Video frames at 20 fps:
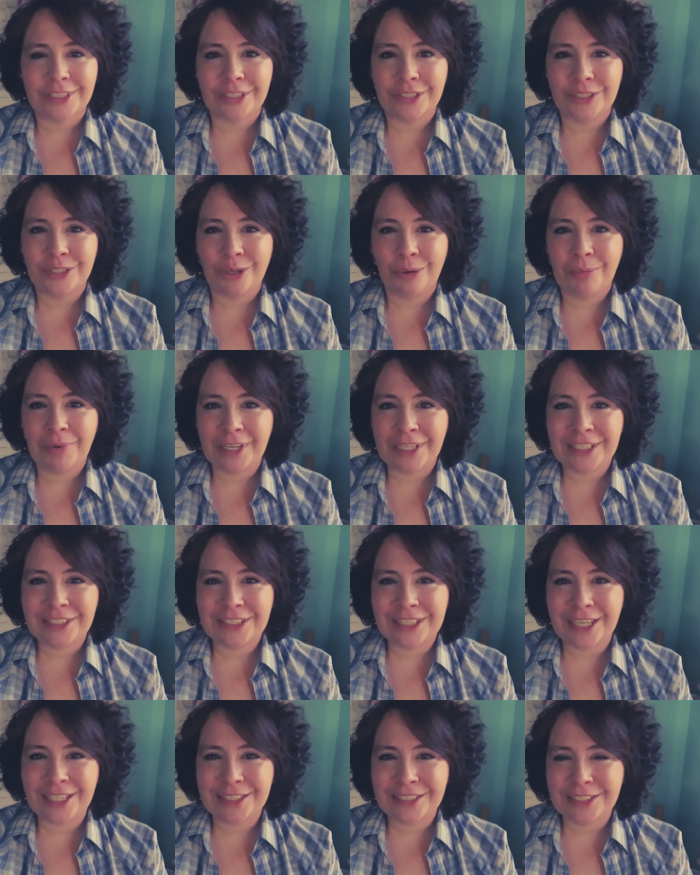Nobody
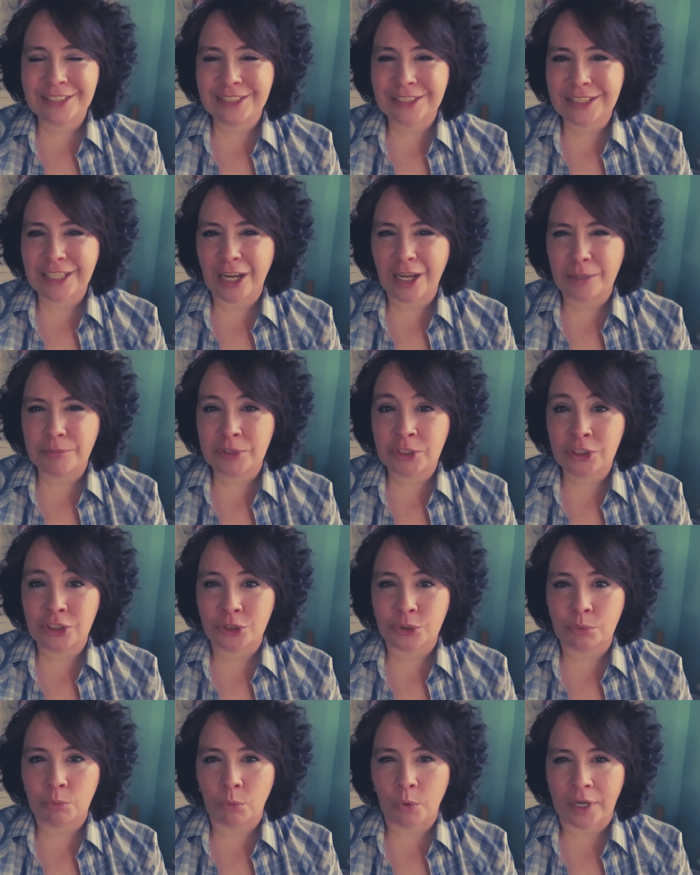takes the time to
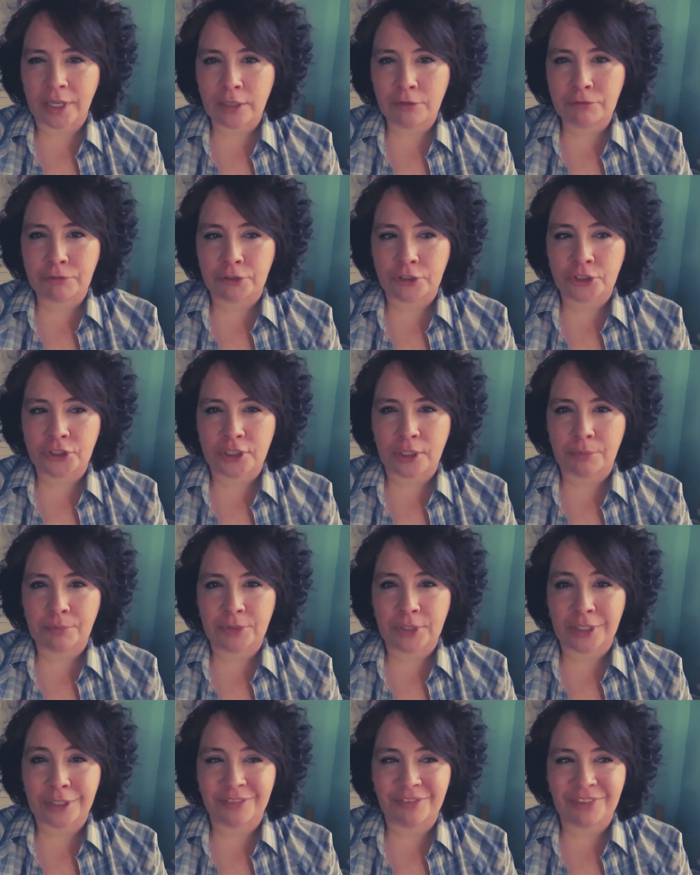just wait for
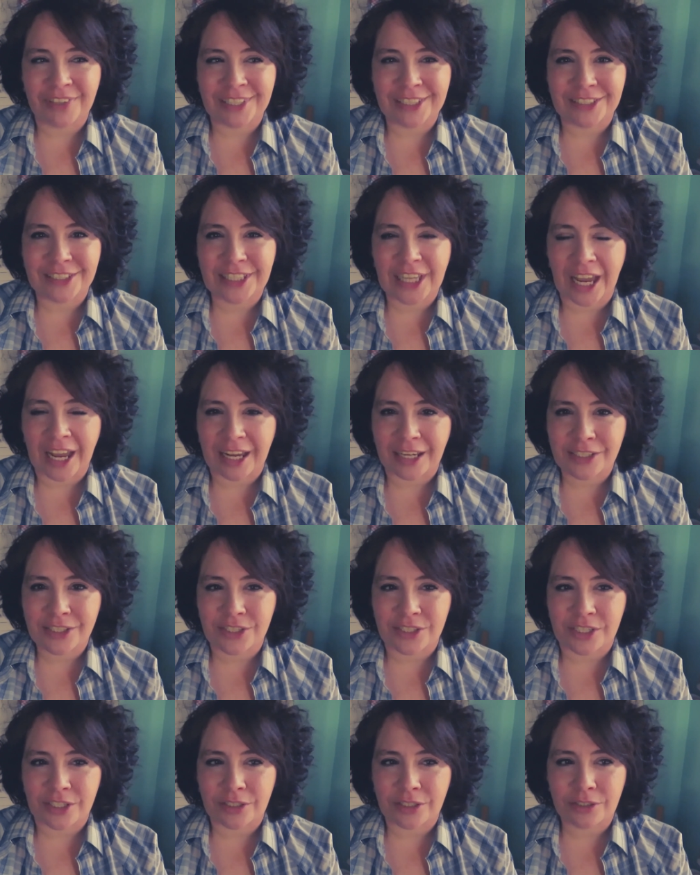something
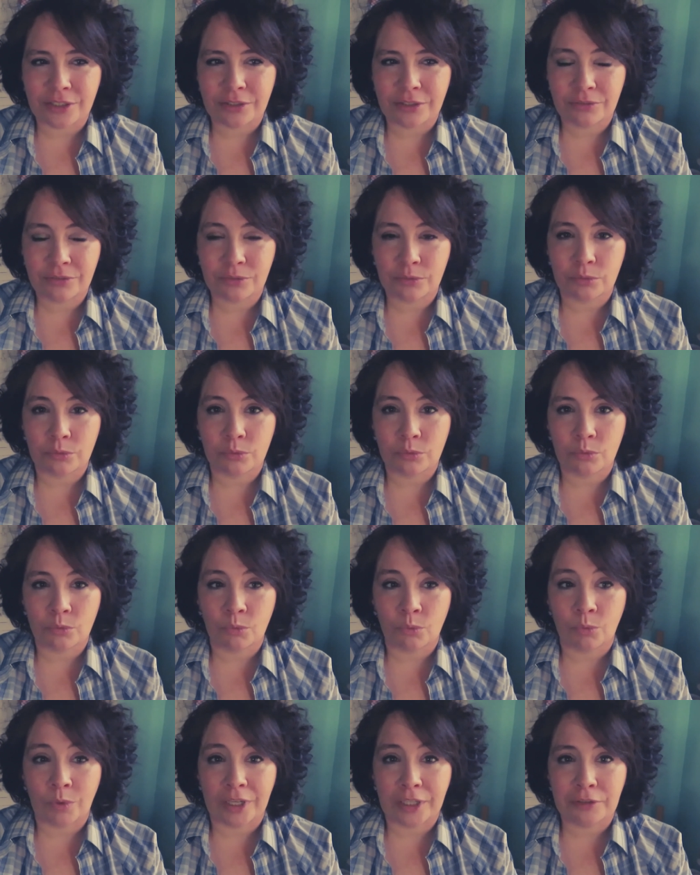fantastic.
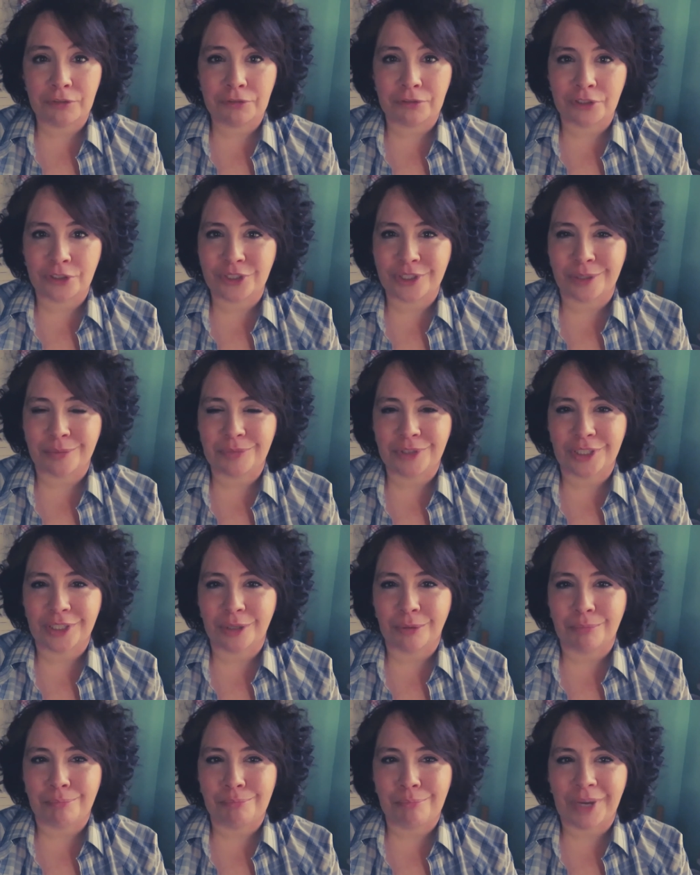Wait for something
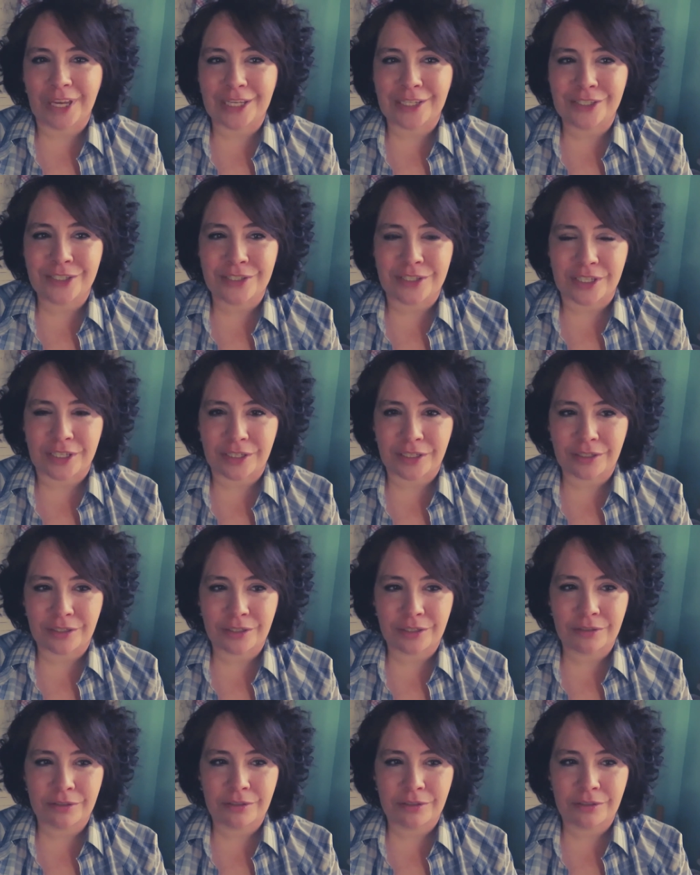amazing.